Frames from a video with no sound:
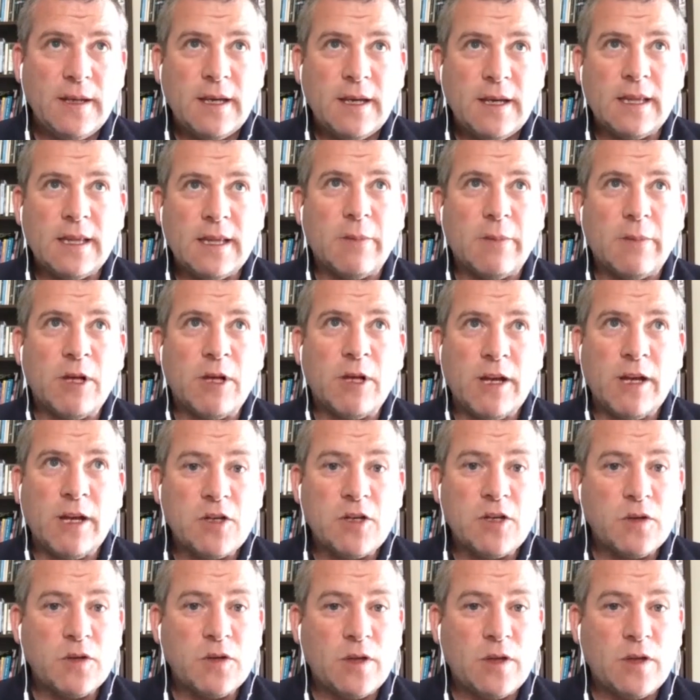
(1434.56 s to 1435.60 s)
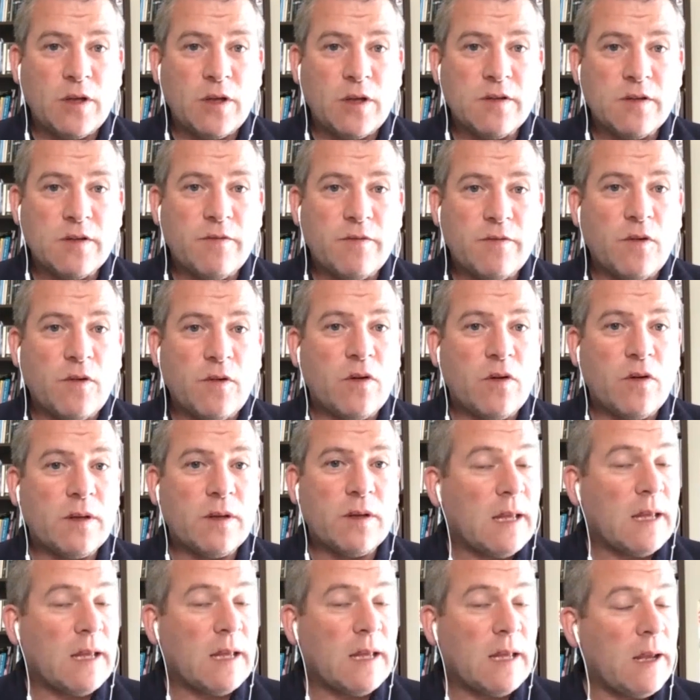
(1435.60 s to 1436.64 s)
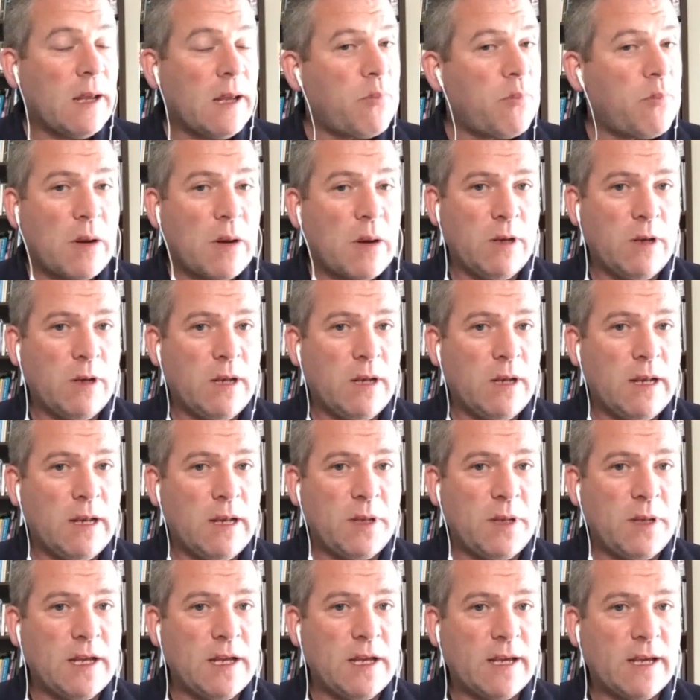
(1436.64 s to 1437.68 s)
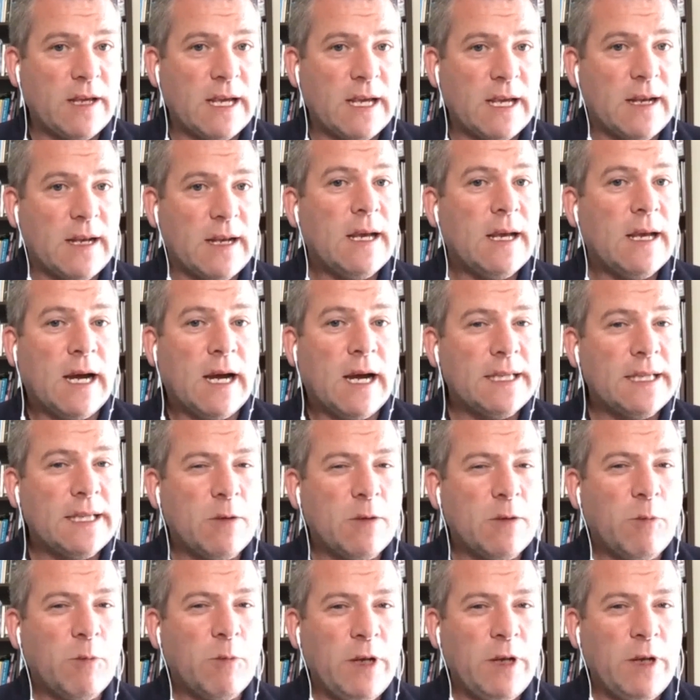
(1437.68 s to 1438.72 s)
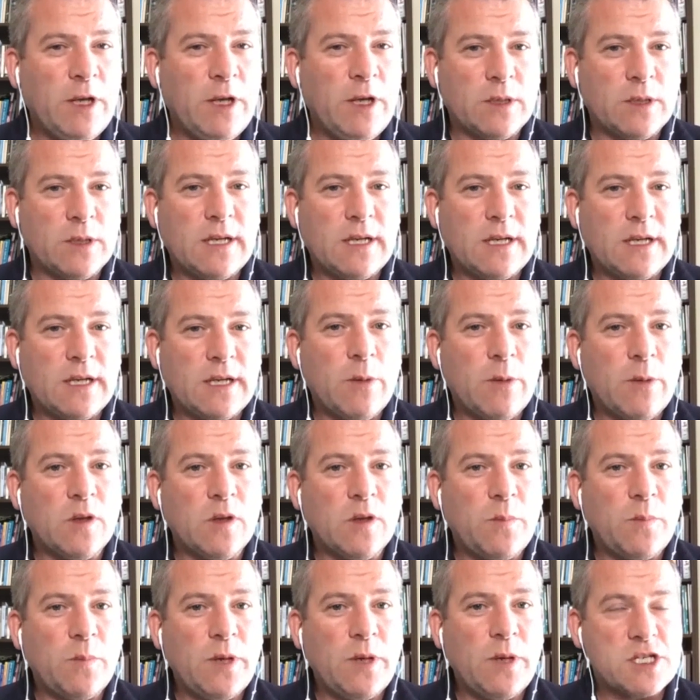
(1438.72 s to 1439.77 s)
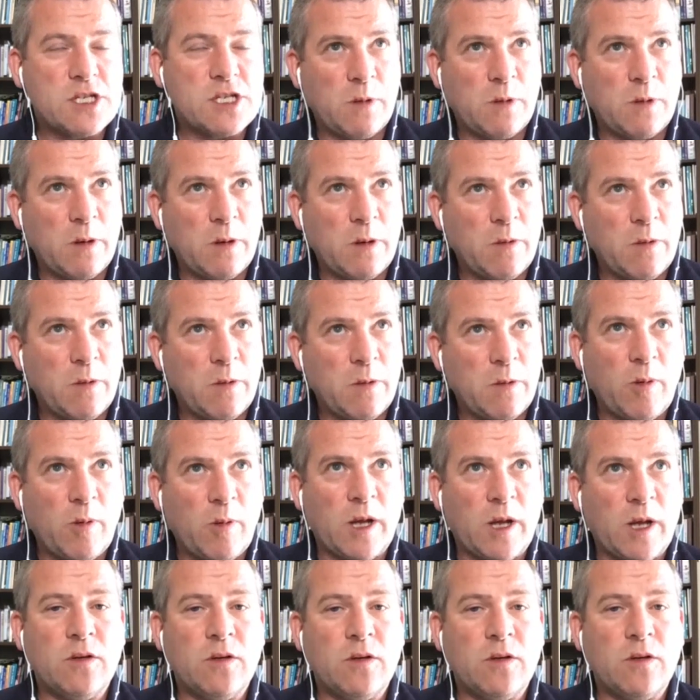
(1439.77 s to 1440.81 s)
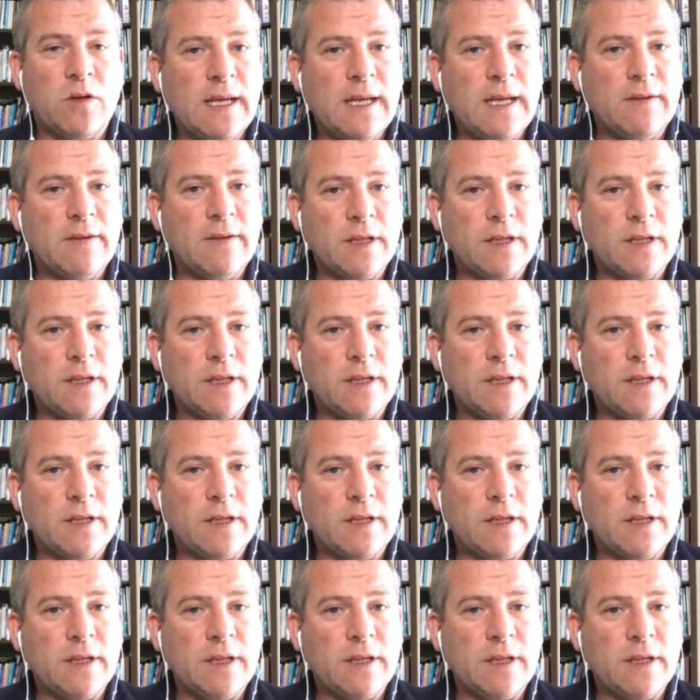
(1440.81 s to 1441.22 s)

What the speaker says: They were there in 2004. They probably will never be there again. I think we knew at the time out in the pitches, we were watching Noel Meehan